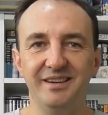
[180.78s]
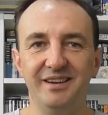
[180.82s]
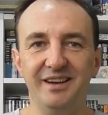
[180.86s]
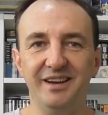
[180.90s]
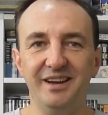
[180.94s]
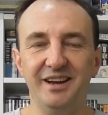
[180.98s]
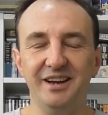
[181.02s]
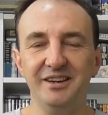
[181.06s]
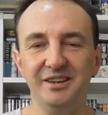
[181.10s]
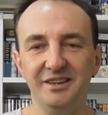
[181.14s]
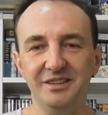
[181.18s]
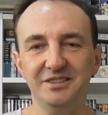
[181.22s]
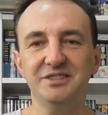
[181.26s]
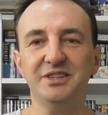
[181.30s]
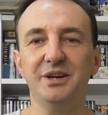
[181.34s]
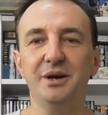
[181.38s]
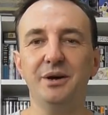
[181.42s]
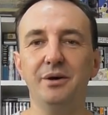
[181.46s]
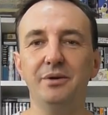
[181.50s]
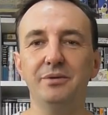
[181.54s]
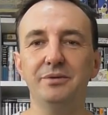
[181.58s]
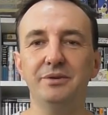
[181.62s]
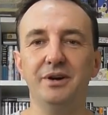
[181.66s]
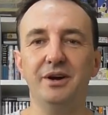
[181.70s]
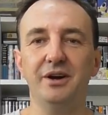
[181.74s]
I got
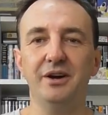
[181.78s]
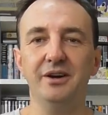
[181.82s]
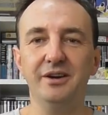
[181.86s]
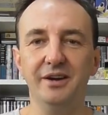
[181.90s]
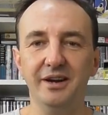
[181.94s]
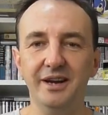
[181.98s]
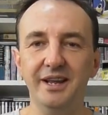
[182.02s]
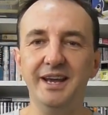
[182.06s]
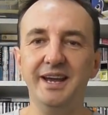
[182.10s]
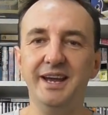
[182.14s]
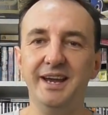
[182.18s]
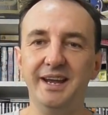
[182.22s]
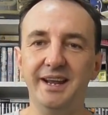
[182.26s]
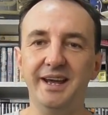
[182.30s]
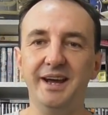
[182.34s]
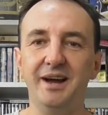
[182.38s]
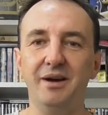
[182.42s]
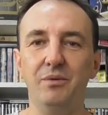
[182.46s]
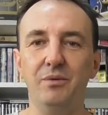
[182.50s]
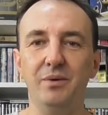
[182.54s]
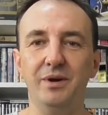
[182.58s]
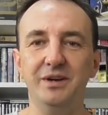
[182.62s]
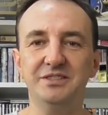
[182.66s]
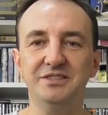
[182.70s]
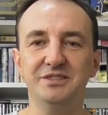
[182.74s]
told I got to head
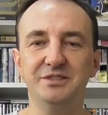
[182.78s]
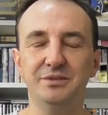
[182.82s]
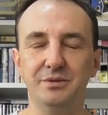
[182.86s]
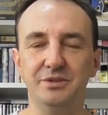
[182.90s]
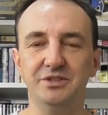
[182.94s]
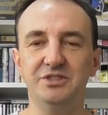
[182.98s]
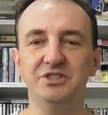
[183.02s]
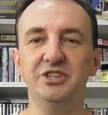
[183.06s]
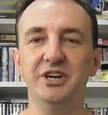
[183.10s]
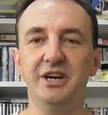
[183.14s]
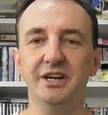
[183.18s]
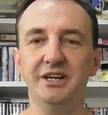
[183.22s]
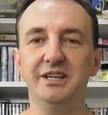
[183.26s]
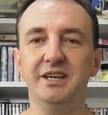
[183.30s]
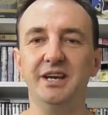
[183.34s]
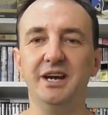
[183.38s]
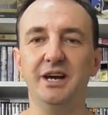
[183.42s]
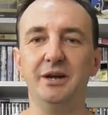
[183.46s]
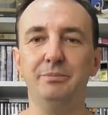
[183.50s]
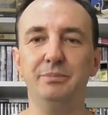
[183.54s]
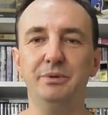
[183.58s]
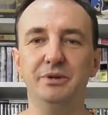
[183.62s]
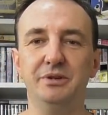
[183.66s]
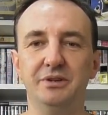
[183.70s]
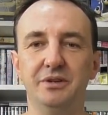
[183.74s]
out west to a
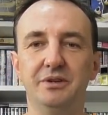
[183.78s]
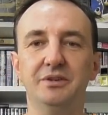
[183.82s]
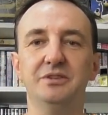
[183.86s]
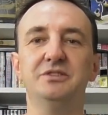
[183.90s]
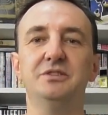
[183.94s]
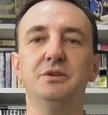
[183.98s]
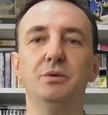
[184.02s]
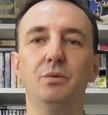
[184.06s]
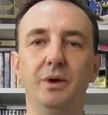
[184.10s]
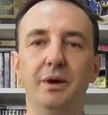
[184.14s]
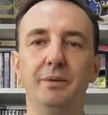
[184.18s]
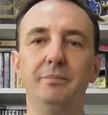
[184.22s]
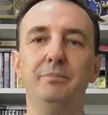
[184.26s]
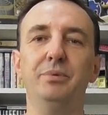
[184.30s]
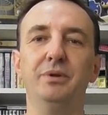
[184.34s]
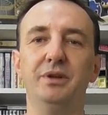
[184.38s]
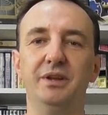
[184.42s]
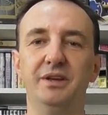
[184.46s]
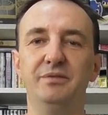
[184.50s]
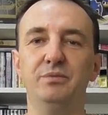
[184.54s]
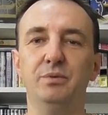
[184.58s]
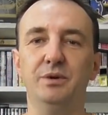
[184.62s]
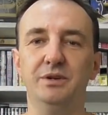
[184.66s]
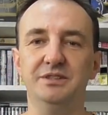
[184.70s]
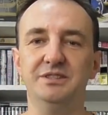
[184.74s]
junkyard because you won't
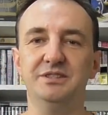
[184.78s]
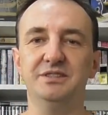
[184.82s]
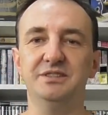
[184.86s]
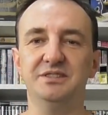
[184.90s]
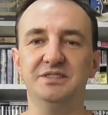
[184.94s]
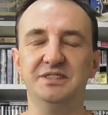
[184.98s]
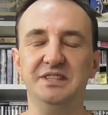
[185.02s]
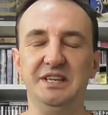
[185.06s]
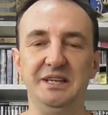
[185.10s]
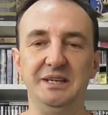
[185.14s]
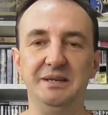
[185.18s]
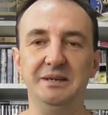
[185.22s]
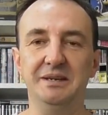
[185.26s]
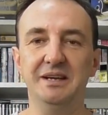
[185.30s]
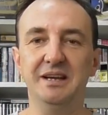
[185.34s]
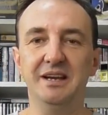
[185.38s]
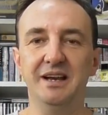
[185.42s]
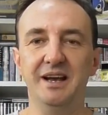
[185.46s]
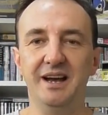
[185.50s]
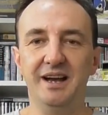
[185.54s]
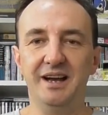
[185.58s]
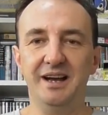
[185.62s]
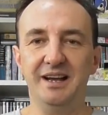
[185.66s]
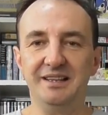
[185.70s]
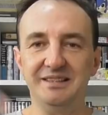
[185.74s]
believe what you see.
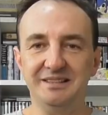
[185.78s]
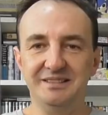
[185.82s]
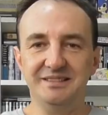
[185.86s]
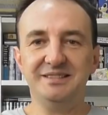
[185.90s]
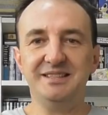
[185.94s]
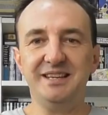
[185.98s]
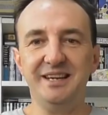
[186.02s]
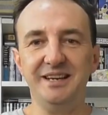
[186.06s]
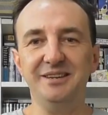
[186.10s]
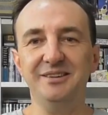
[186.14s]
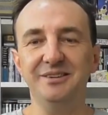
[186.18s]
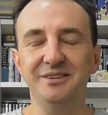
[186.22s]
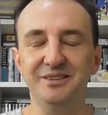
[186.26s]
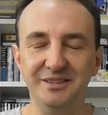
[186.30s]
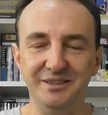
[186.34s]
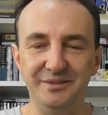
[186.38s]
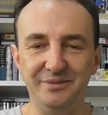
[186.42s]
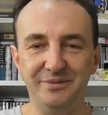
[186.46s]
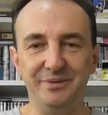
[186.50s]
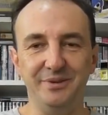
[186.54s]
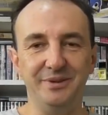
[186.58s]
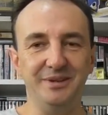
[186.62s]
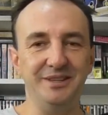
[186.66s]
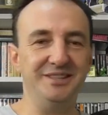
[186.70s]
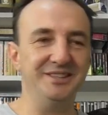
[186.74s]
Take a look at the
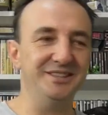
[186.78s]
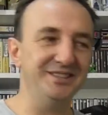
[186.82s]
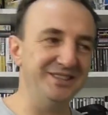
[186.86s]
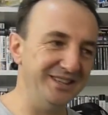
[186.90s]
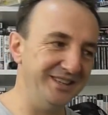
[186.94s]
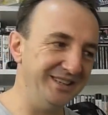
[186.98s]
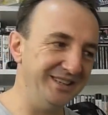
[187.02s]
footage.